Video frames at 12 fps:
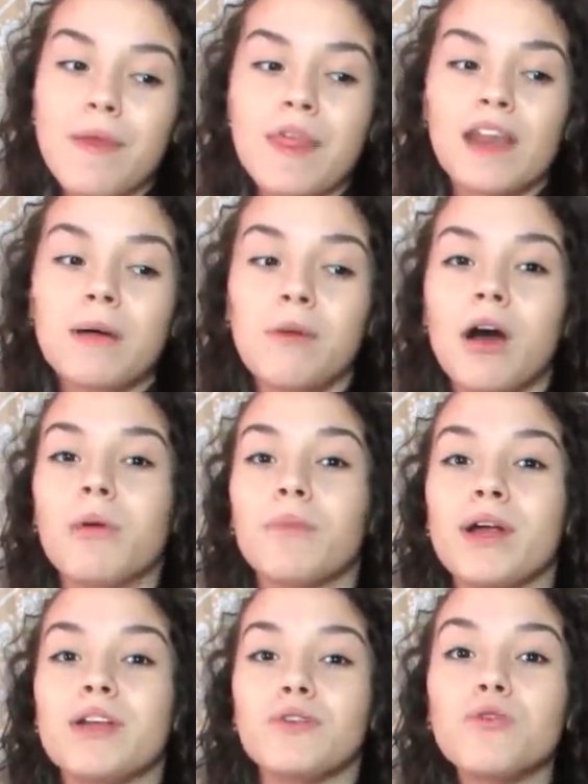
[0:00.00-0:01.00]
and then I bought a
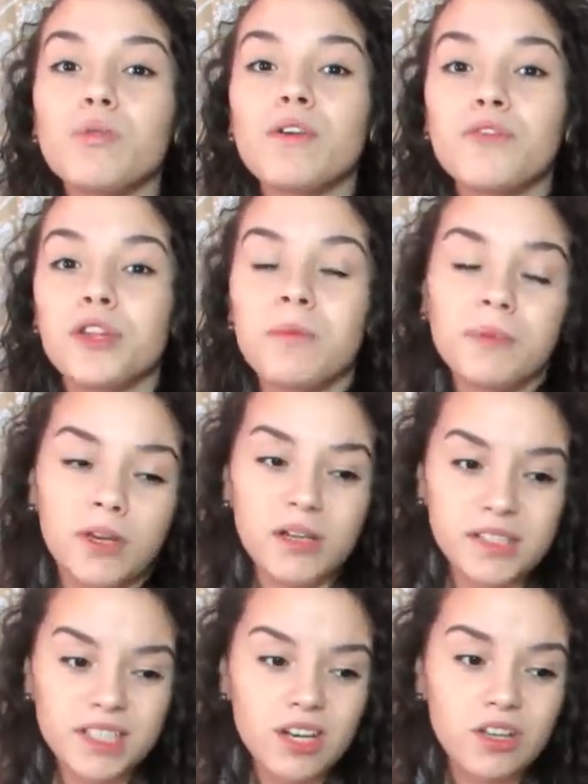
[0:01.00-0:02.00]
brand new one for the
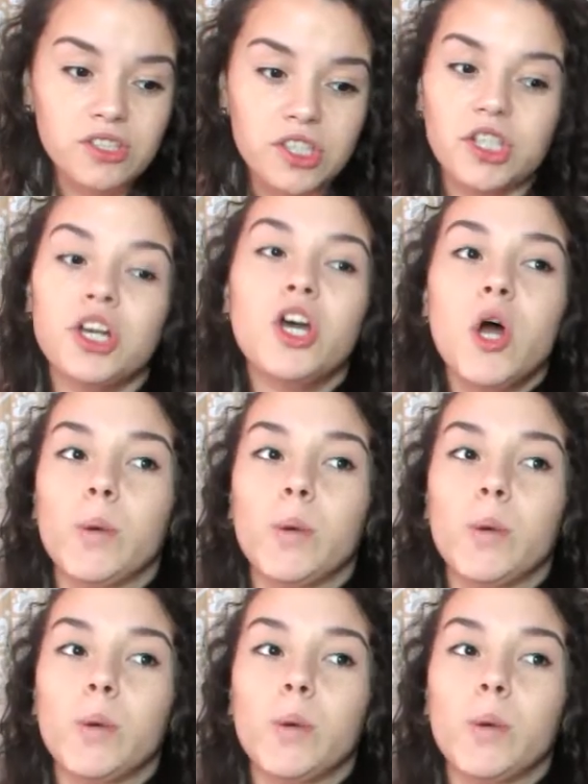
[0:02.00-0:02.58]
Beyonce concert,